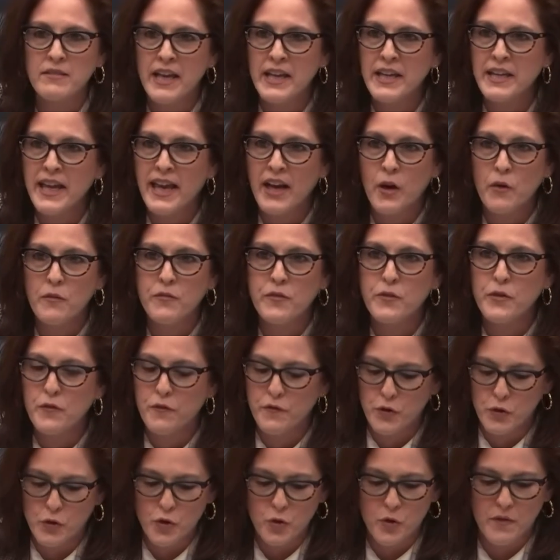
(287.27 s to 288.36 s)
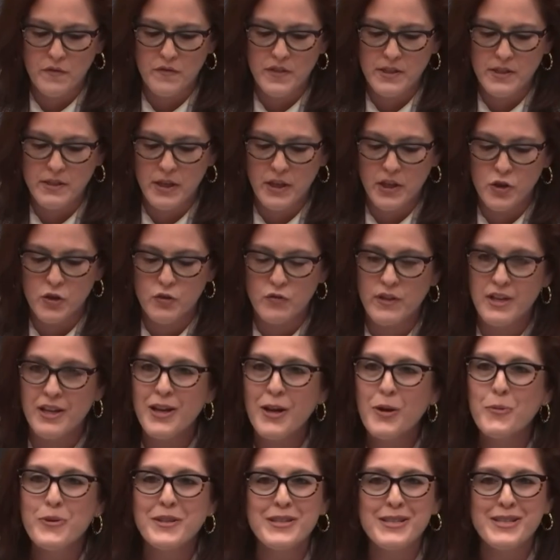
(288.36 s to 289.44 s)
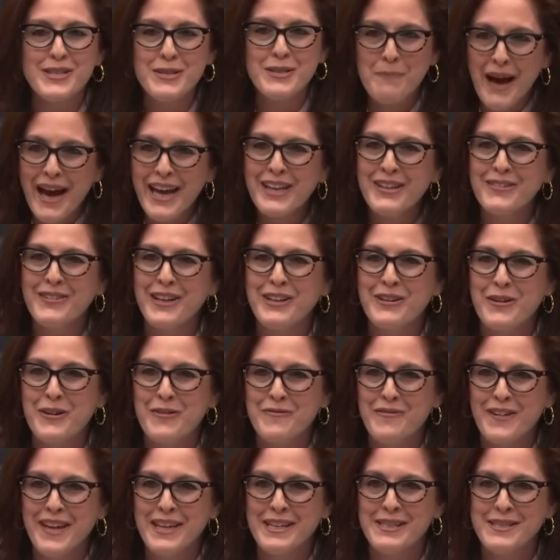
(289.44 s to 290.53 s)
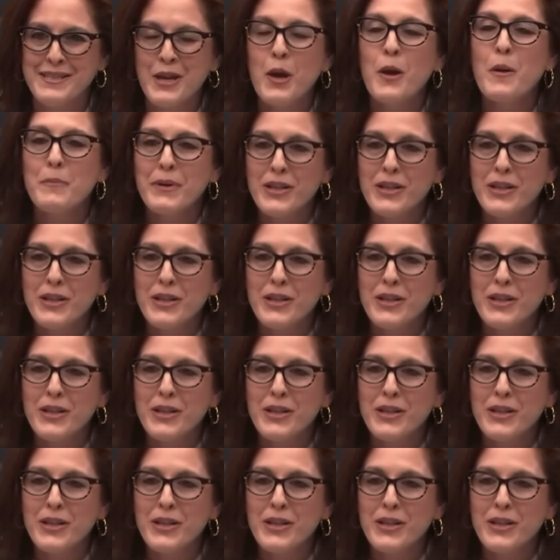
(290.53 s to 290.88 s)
like hell for the future of this country with a smile on our face